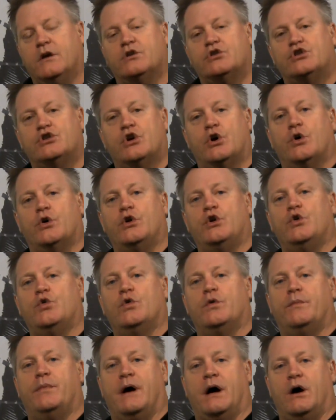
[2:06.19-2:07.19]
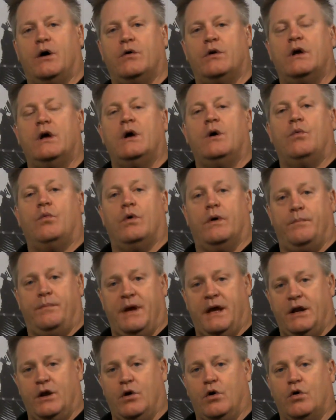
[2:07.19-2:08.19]
is show you about what
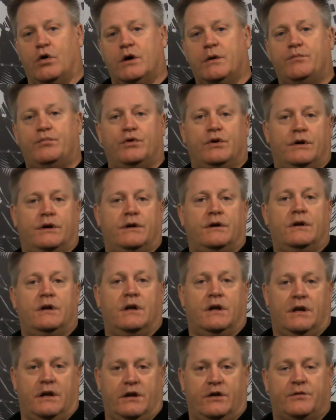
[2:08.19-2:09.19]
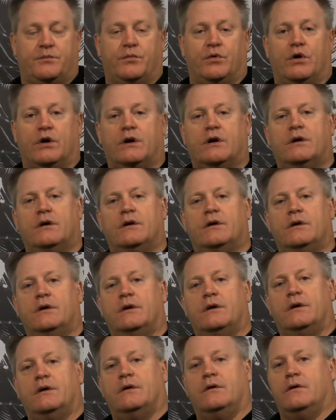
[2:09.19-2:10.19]
Ben Hogan put in his book
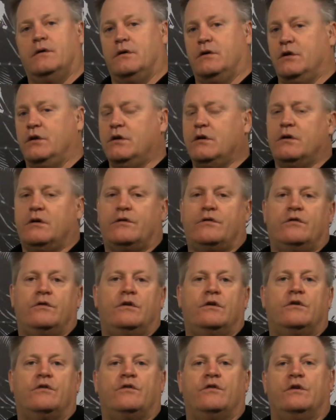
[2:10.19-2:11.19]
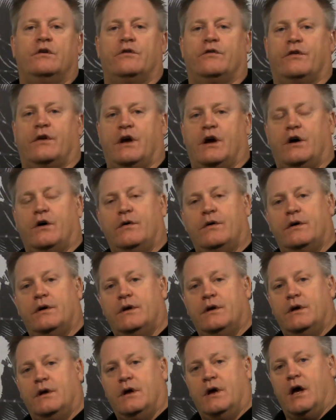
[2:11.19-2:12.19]
years and years and years ago
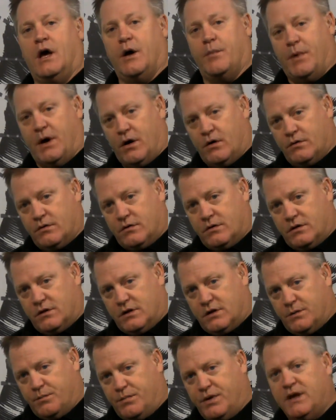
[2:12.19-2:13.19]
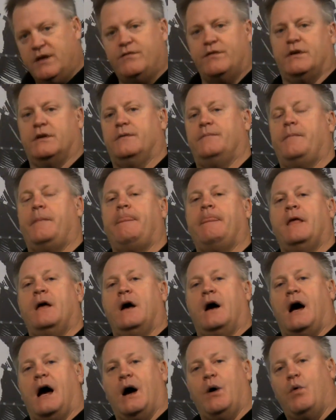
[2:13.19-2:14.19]
about the pivot.
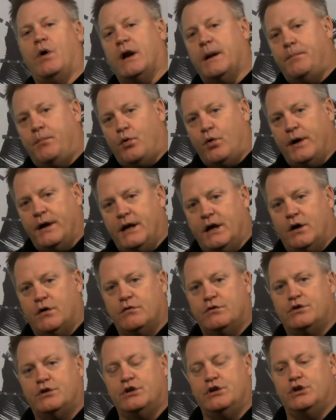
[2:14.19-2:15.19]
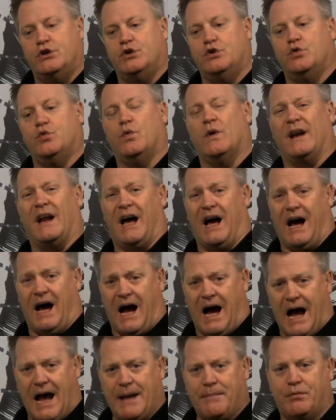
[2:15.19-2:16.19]
I want to point out to you what
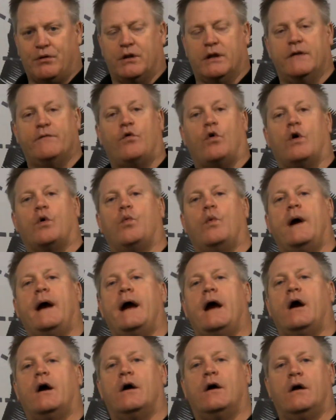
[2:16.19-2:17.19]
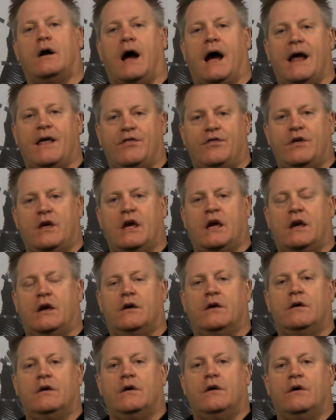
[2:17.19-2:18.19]
I believe, or where I think
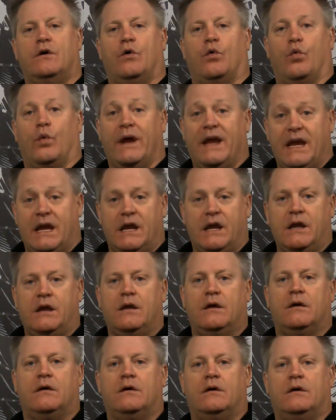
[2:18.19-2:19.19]
we